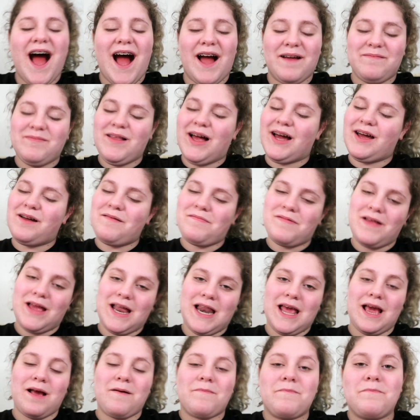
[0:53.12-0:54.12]
I'm not
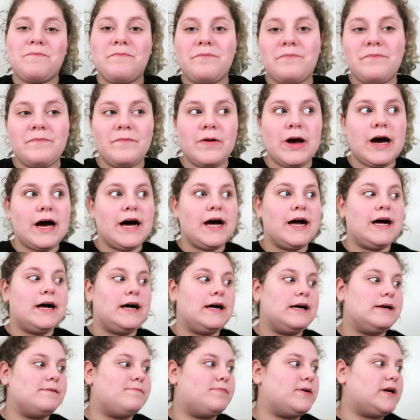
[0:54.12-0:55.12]
complaining.
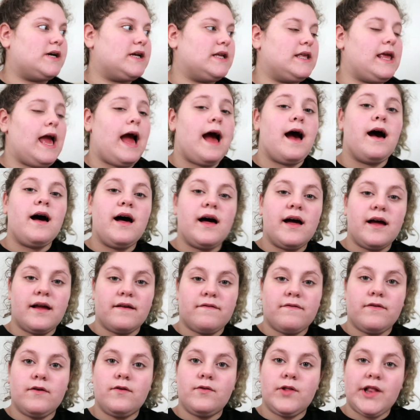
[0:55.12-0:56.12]
But
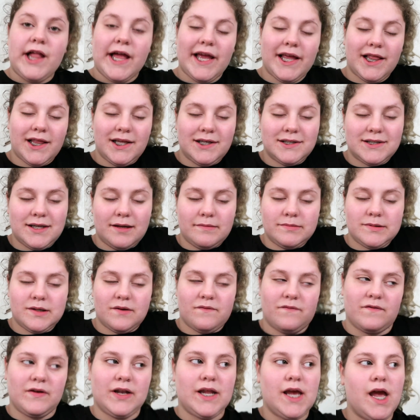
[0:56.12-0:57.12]
yeah, if you like these
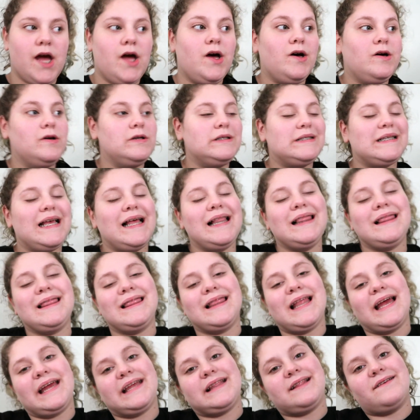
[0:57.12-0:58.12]
types of videos,
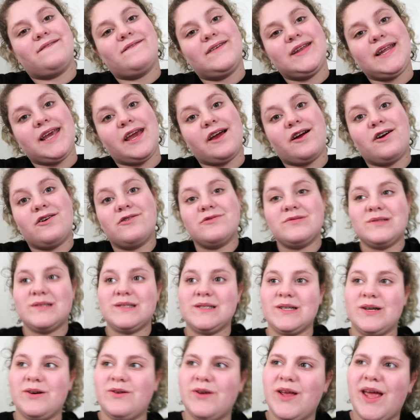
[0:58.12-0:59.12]
like the video.
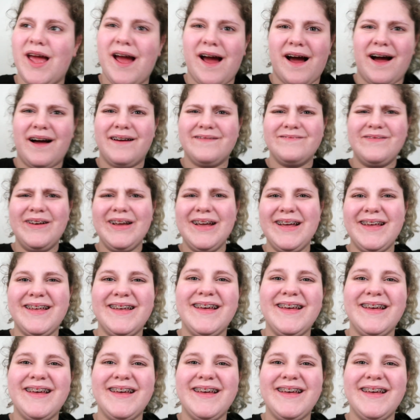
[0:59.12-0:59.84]
So yeah.